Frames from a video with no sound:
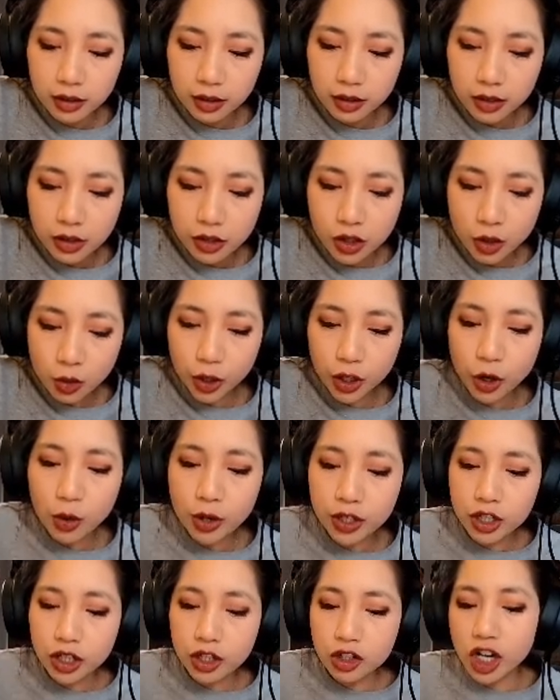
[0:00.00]
So we're going
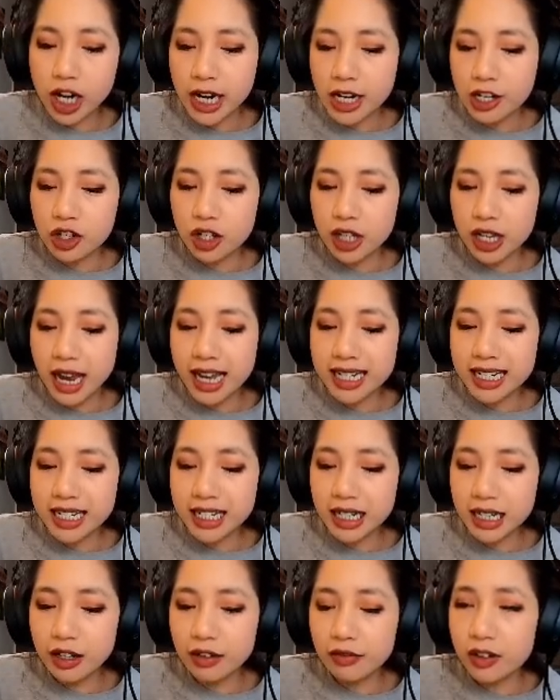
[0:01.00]
to change the
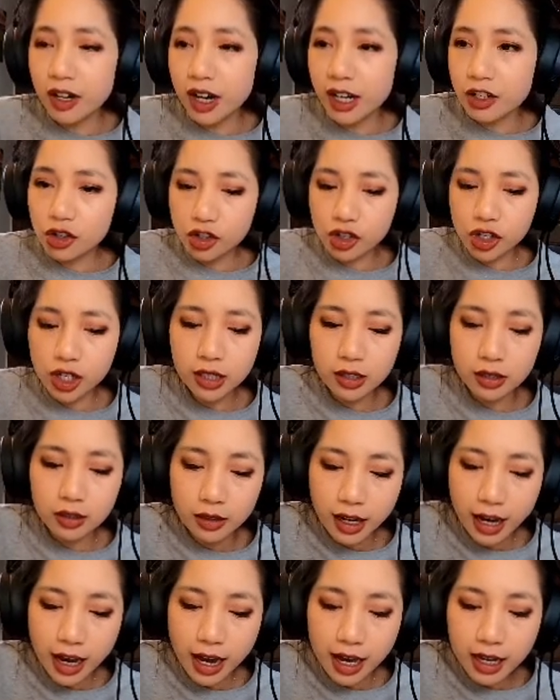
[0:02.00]
ending of nitrogen
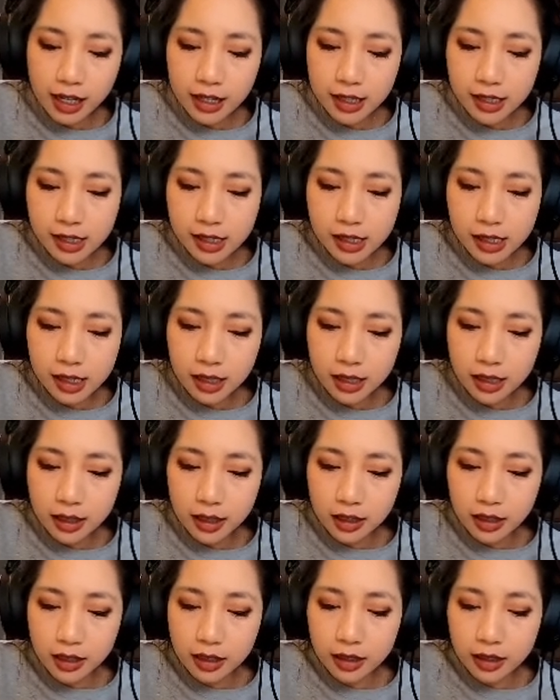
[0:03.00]
as
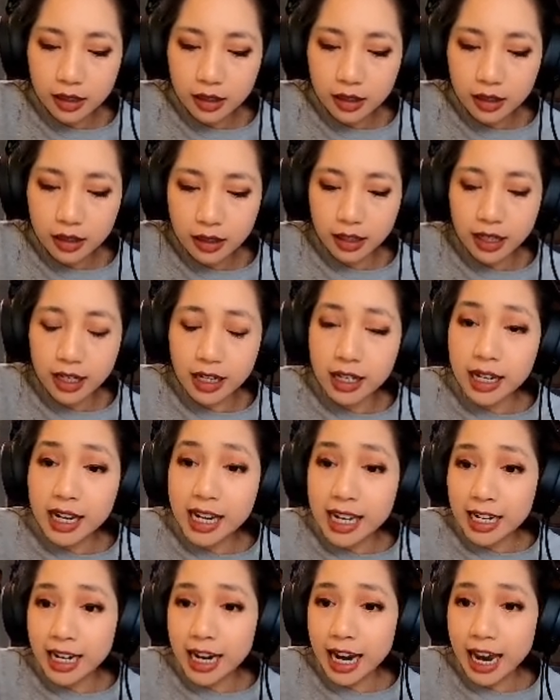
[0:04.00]

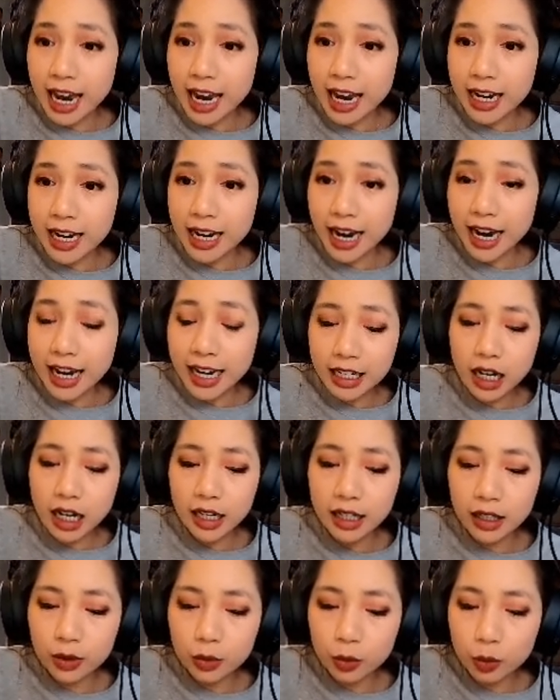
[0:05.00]
in a
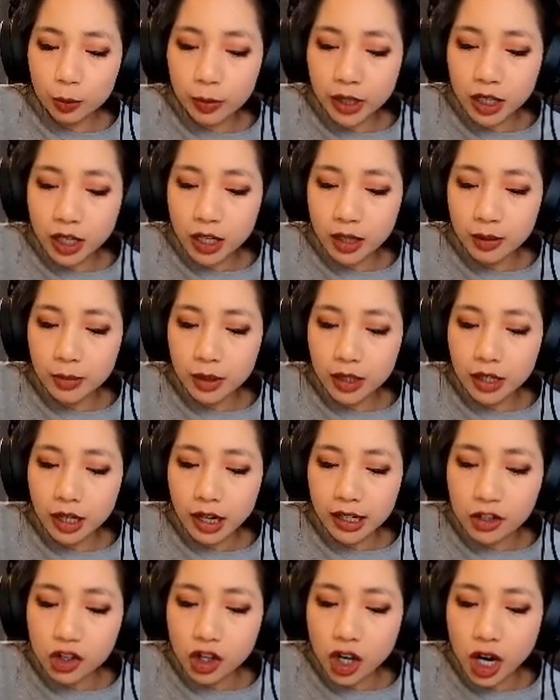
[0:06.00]
anion will become
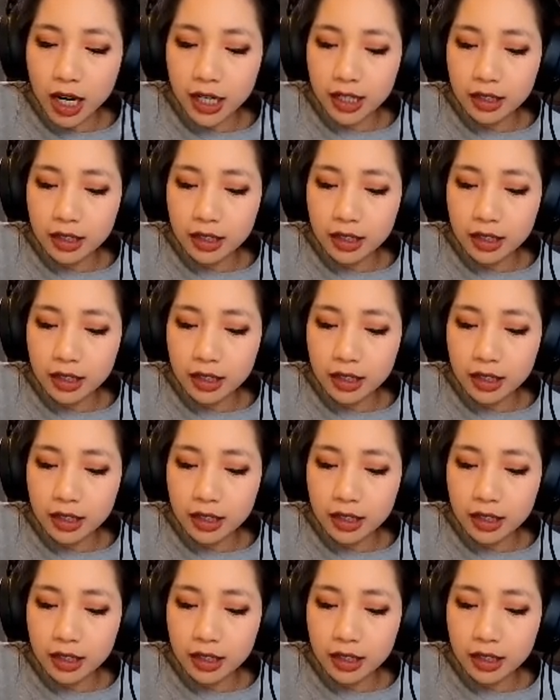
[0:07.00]
nitride.